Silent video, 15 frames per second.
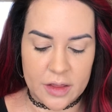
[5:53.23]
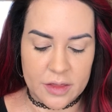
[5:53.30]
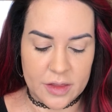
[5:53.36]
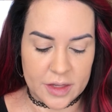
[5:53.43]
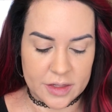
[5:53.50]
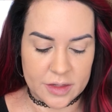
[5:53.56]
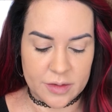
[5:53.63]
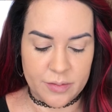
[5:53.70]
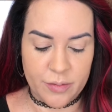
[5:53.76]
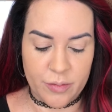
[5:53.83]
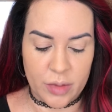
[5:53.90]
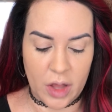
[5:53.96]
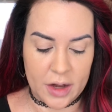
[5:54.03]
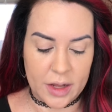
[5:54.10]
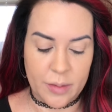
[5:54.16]
this
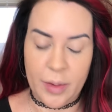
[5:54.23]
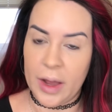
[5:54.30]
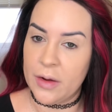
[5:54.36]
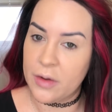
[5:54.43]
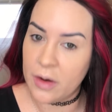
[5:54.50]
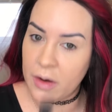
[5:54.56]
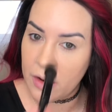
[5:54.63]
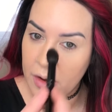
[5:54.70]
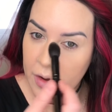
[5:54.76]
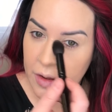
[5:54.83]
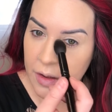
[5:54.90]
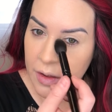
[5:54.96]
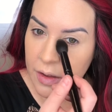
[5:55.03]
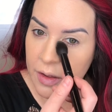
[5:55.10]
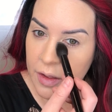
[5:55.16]
blotting powder,
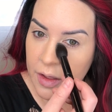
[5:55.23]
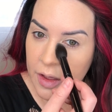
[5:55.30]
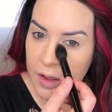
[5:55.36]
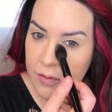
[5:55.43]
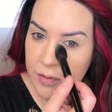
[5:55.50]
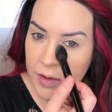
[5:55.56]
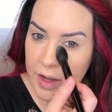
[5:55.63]
if